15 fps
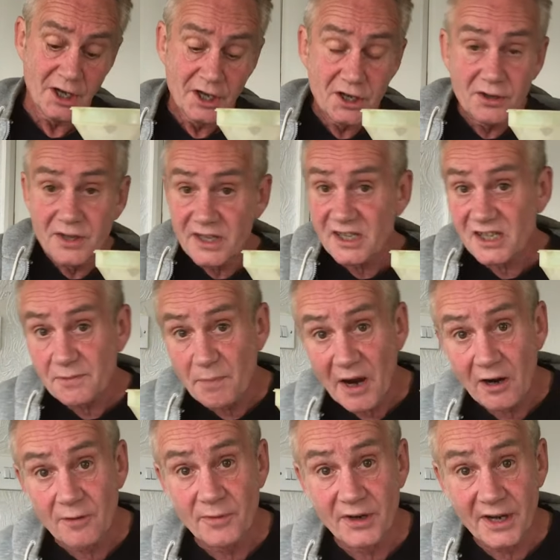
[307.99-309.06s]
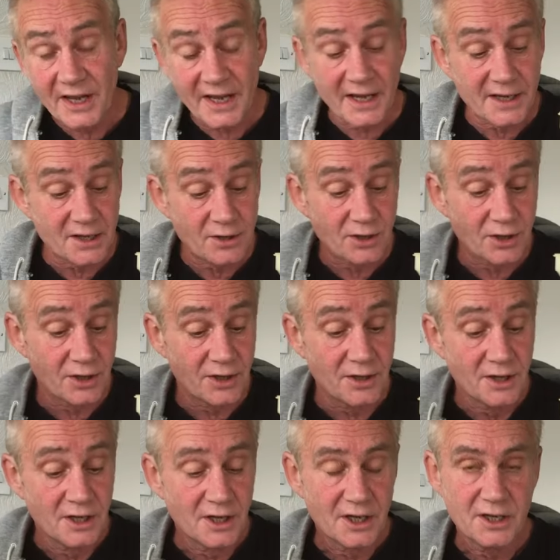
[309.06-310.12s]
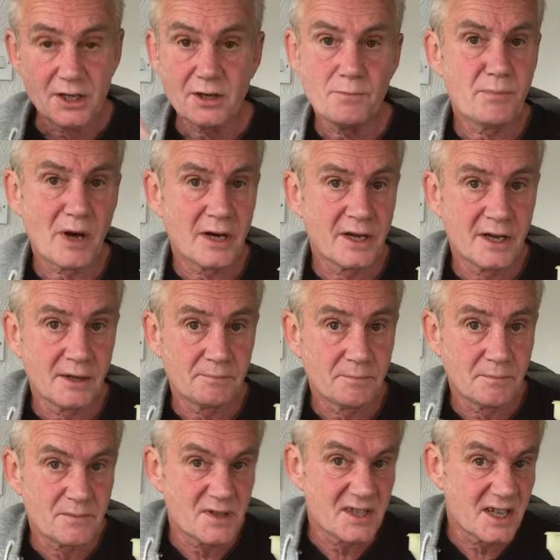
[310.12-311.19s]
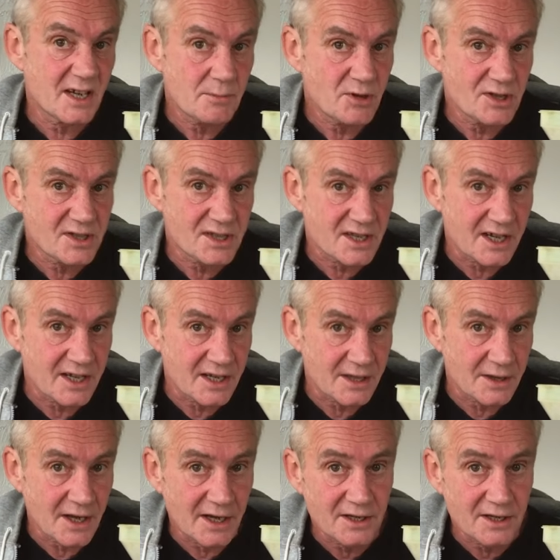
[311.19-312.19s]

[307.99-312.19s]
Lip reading: You can experiment here. You can bung a cinnamon stick in there.